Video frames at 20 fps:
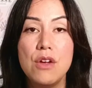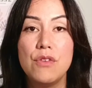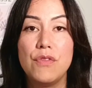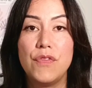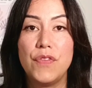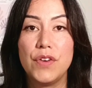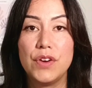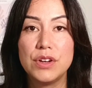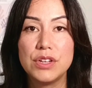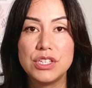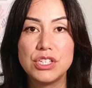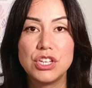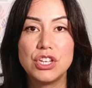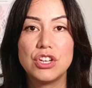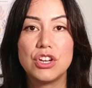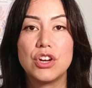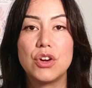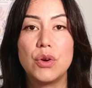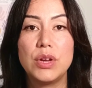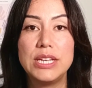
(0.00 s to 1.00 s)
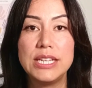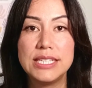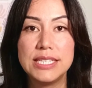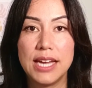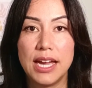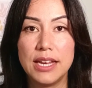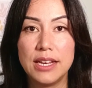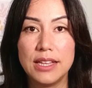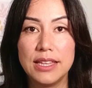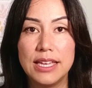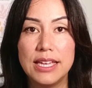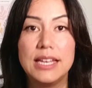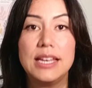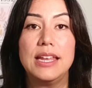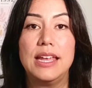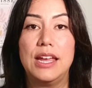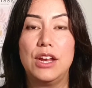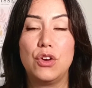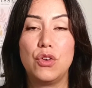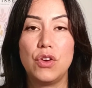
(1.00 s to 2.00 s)
First, you're going to title it
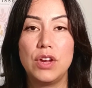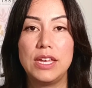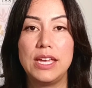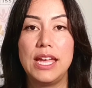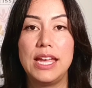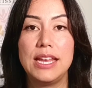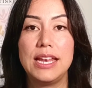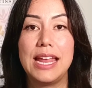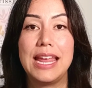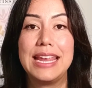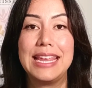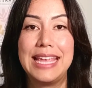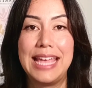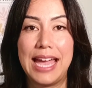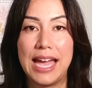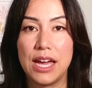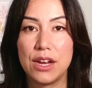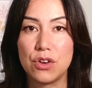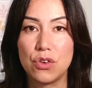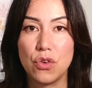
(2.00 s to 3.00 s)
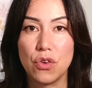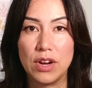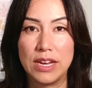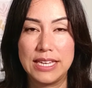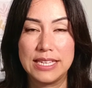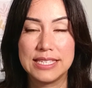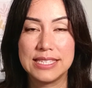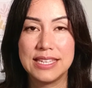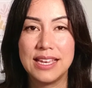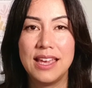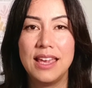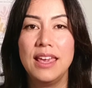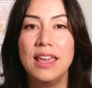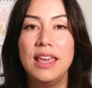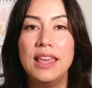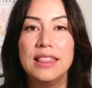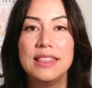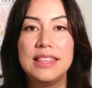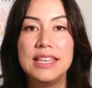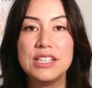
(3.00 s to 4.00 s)
and create categories.
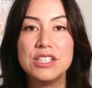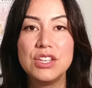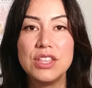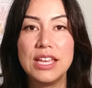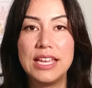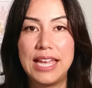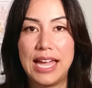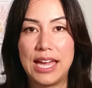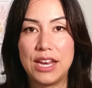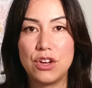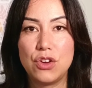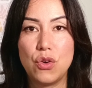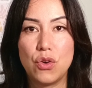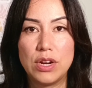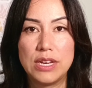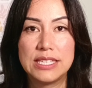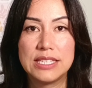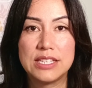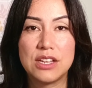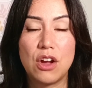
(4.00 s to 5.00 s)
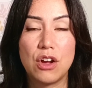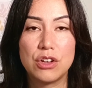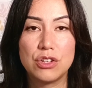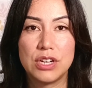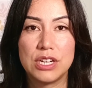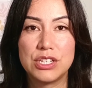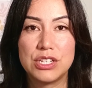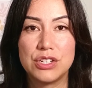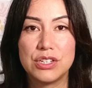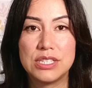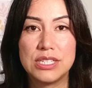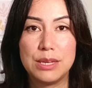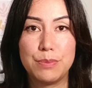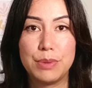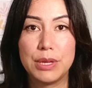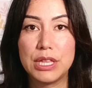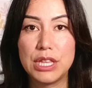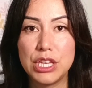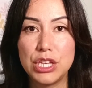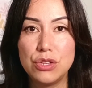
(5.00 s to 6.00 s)
These are the categories contractors
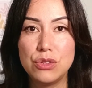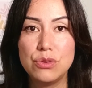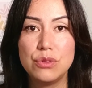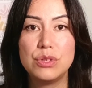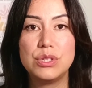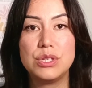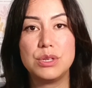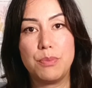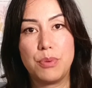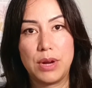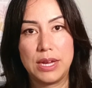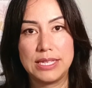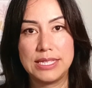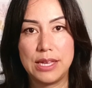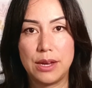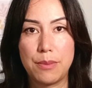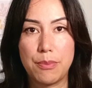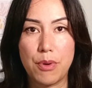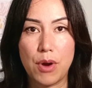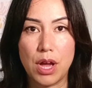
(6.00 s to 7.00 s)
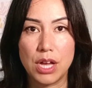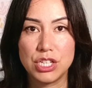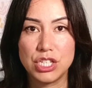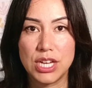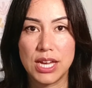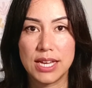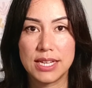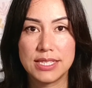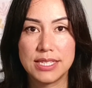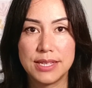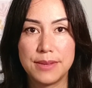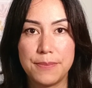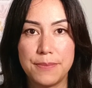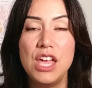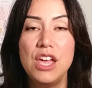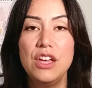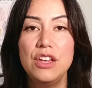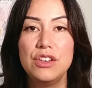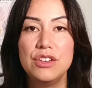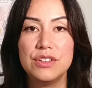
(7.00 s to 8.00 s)
typically use to price out a project.
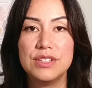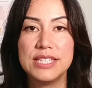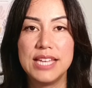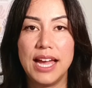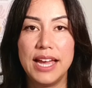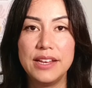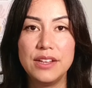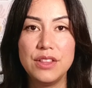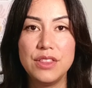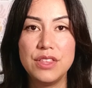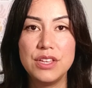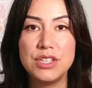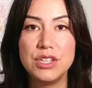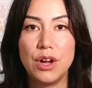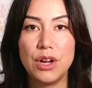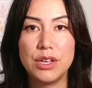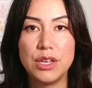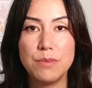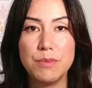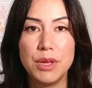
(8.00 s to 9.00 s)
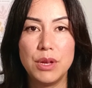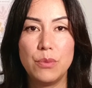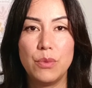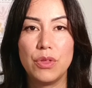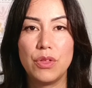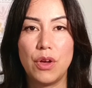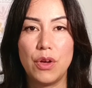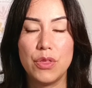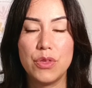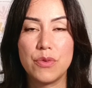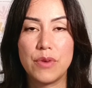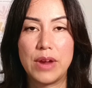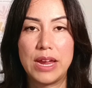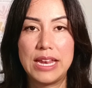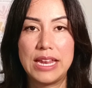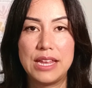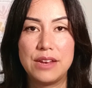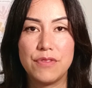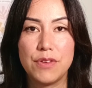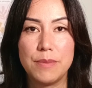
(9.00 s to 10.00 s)
You'll title the document with all the right
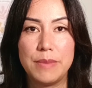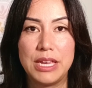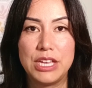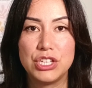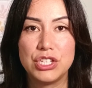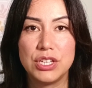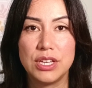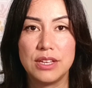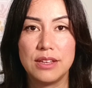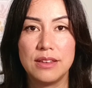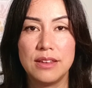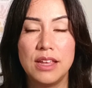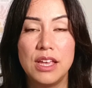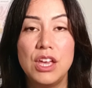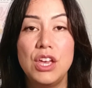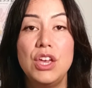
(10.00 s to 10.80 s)
information.